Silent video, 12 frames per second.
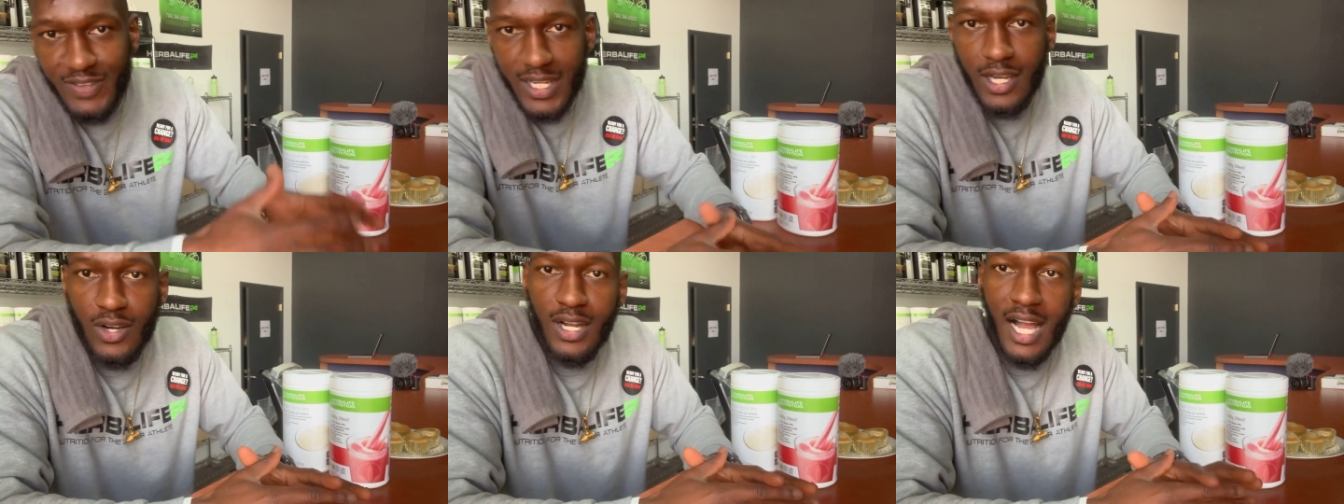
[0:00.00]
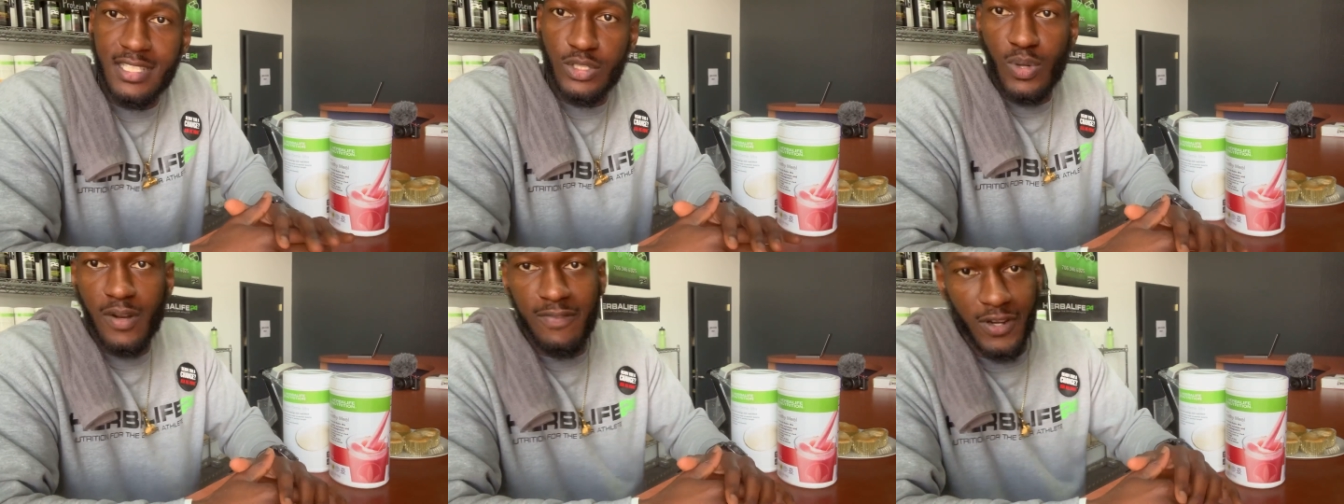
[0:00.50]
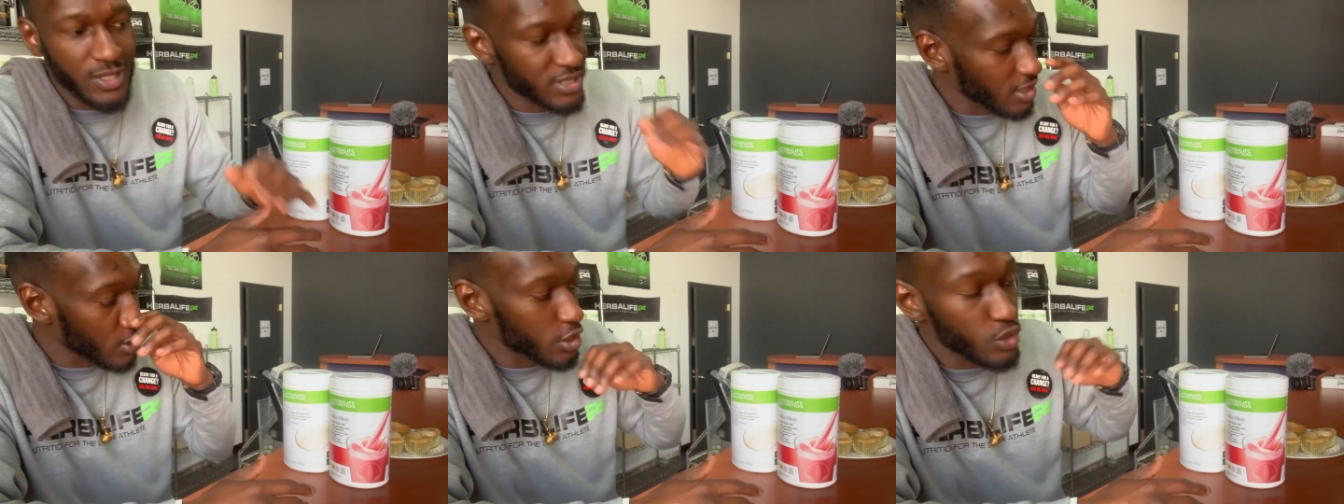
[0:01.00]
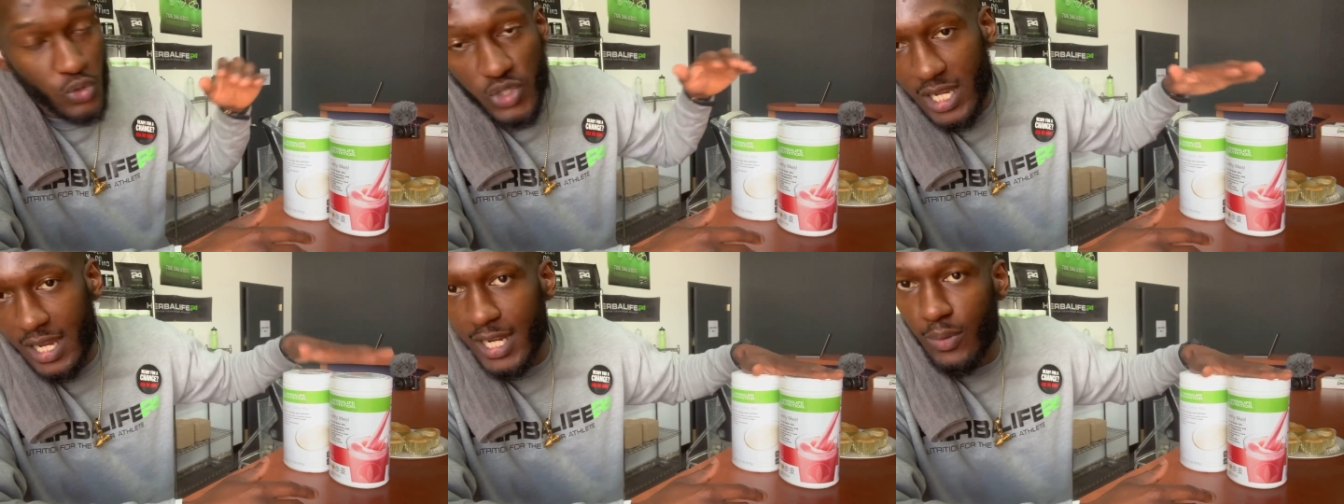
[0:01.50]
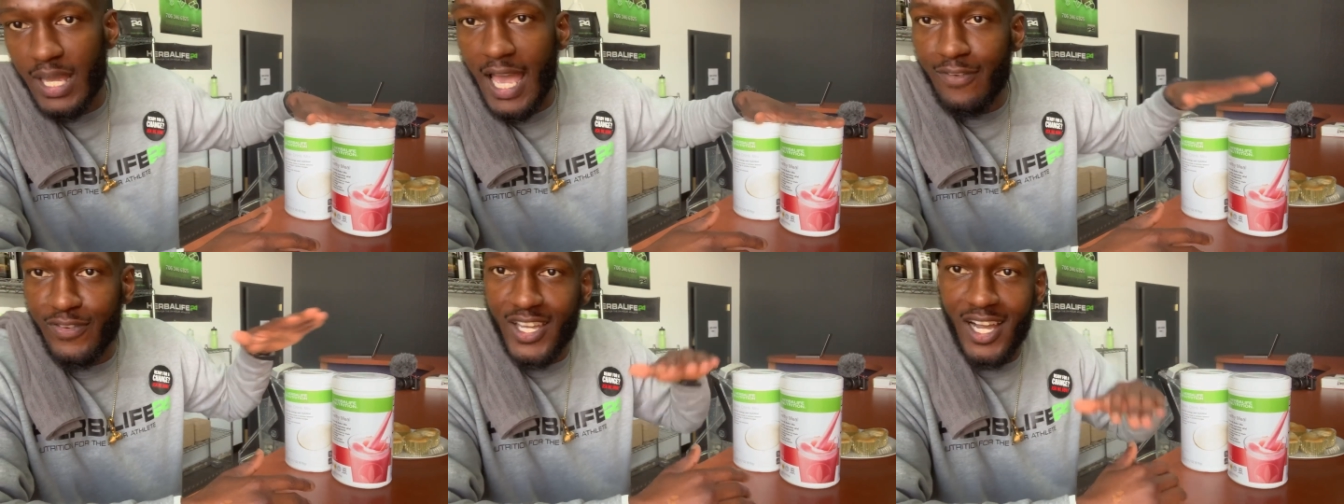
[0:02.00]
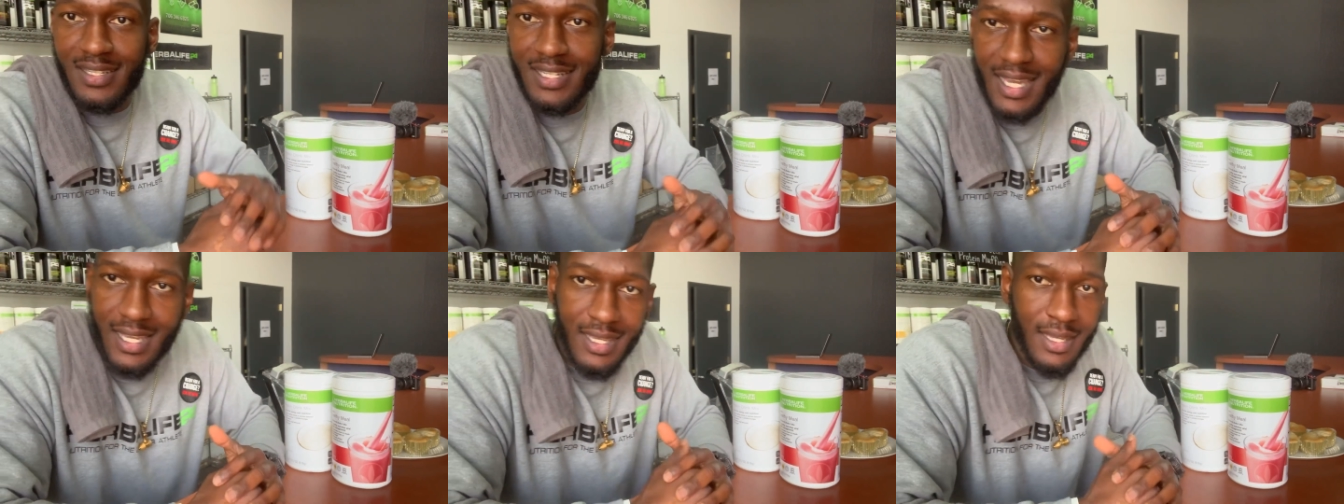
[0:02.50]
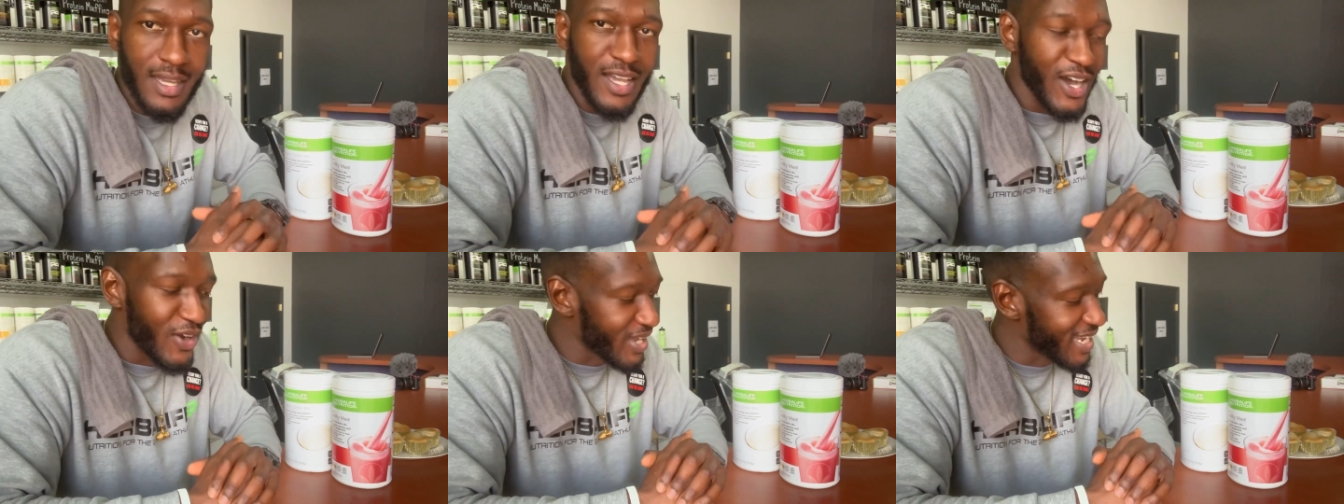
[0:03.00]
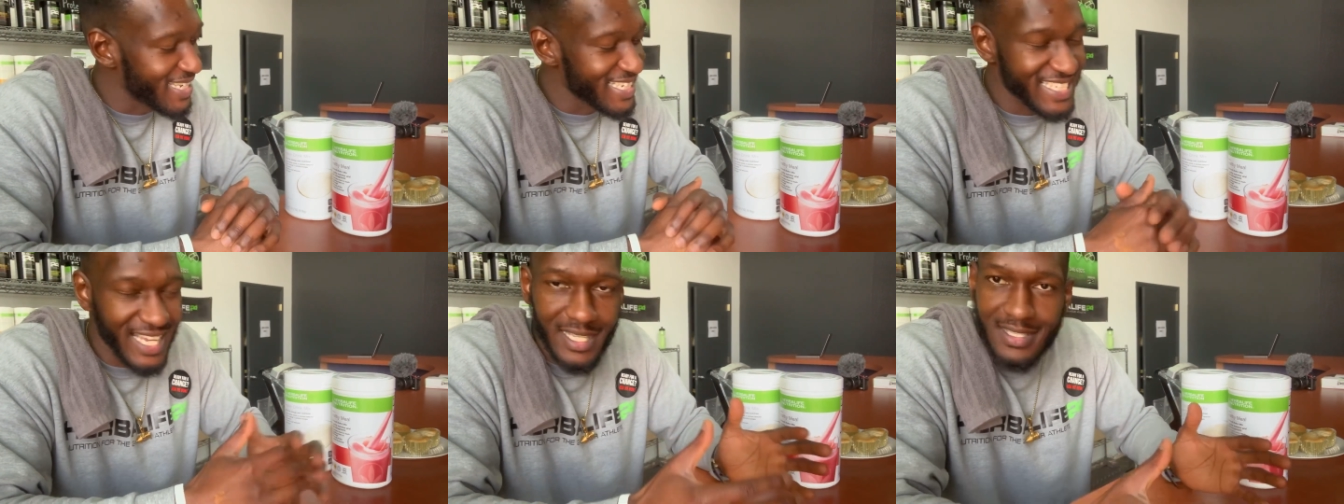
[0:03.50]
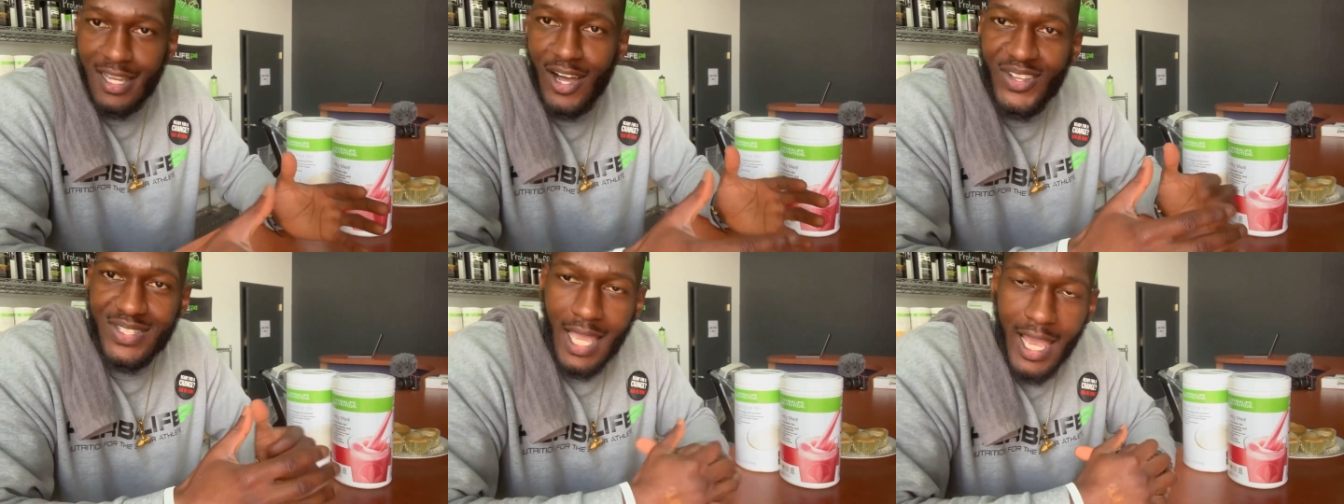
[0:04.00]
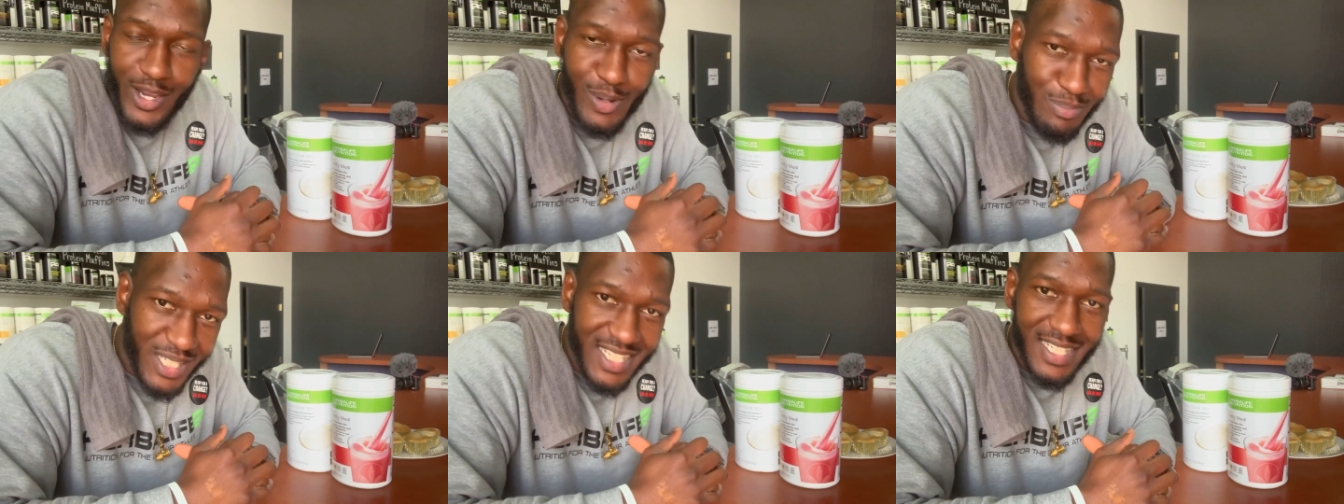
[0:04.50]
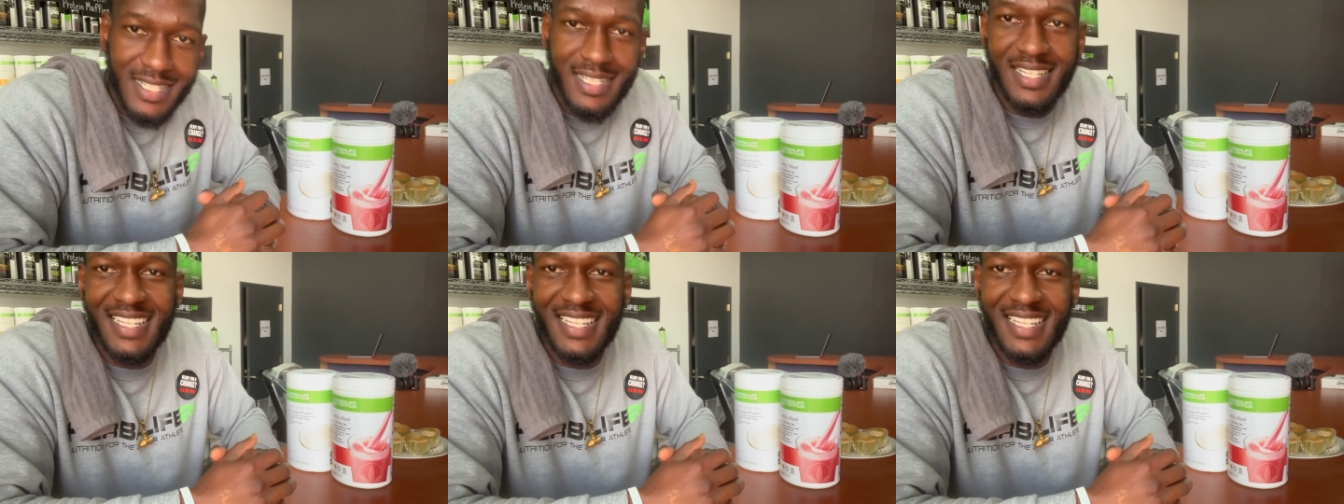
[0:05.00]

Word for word: video, I just want to focus on a new shake that we have for y'all today. Okay, this shake is called Tiger Blood.